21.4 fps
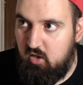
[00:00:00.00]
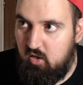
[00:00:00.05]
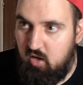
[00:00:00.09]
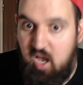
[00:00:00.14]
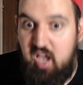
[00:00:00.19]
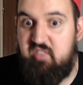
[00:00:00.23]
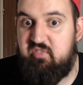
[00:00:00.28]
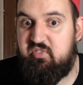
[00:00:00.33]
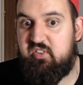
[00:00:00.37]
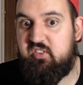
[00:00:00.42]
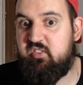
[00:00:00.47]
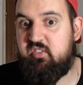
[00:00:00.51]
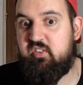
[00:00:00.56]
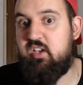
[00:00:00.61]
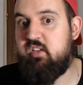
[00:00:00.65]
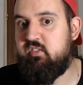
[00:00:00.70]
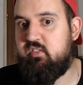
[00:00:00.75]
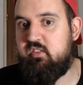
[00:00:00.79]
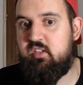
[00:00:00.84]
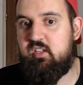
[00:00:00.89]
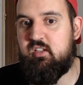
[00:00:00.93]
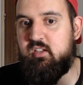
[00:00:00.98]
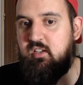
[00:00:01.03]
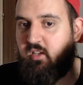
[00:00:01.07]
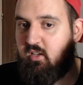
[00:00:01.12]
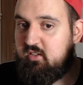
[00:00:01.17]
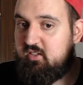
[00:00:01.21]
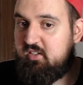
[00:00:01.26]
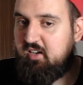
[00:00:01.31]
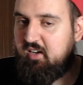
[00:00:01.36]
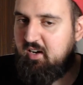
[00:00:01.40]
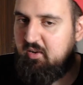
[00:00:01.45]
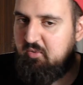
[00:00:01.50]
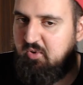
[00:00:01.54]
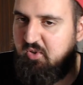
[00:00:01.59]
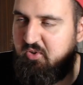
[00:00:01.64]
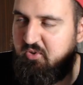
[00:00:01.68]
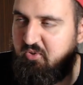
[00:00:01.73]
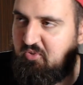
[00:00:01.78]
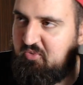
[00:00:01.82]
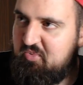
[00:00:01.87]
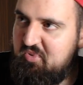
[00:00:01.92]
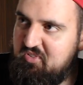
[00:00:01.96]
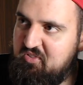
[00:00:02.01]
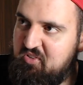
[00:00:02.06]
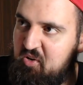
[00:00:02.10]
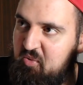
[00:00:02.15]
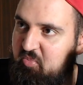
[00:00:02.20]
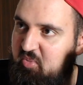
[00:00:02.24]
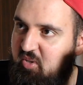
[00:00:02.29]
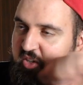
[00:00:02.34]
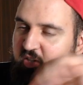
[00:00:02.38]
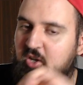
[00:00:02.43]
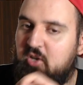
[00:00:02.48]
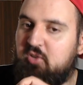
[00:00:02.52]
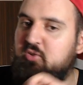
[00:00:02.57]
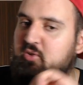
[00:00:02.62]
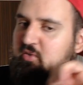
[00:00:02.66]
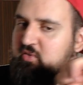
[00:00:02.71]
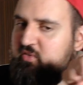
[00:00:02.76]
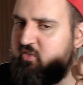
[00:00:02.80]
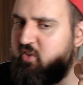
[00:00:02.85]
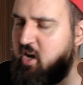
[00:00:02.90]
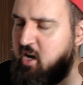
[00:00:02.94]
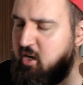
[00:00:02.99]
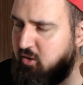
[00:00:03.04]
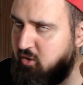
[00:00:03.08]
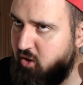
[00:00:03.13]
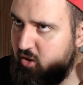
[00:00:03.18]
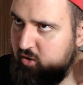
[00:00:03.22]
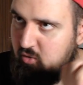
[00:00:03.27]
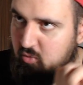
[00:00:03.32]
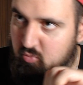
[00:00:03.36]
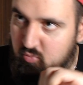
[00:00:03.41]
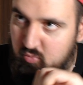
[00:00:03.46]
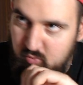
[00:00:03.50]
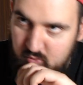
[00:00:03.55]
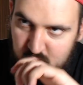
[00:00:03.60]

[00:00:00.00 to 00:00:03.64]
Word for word: emphasizing here i will use mr pinker the fact that